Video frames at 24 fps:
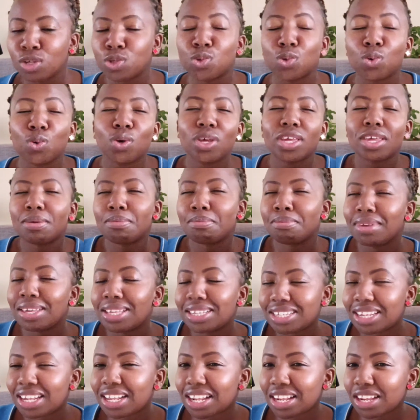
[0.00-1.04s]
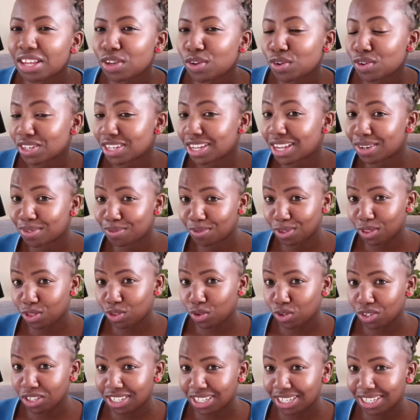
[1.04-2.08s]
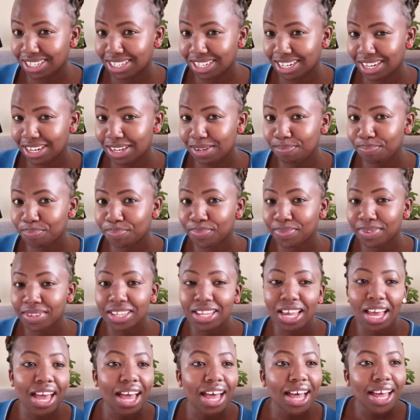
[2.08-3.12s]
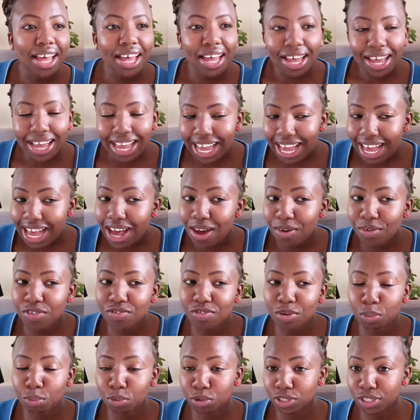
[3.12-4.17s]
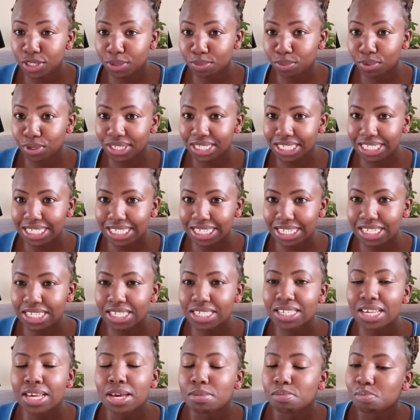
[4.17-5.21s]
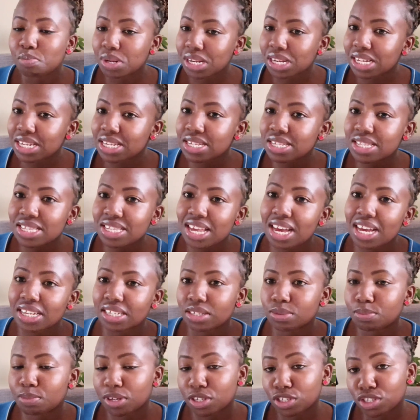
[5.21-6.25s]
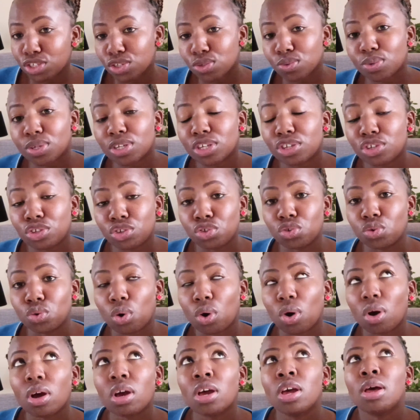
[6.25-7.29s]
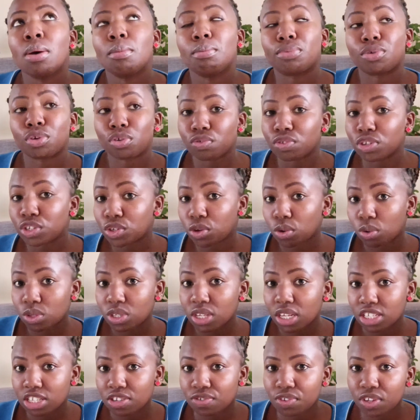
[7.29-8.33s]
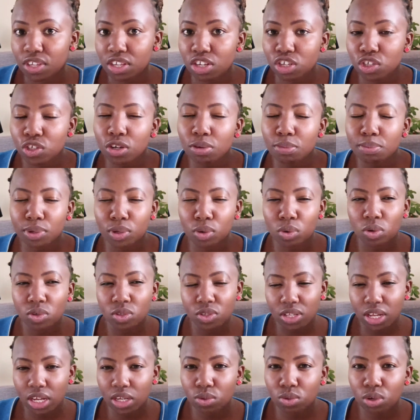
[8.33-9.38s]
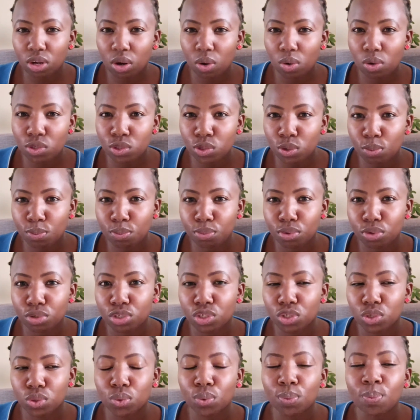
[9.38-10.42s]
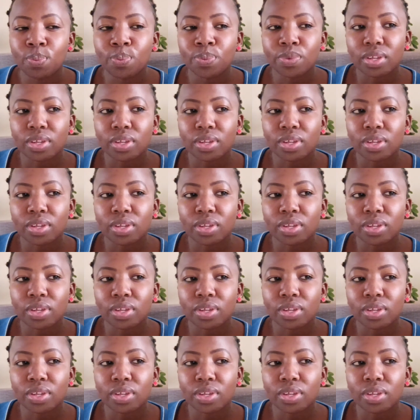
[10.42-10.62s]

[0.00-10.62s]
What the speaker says: So immediately you're done with your degree, however possible it is, please start pursuing your professional certification, because that will also put you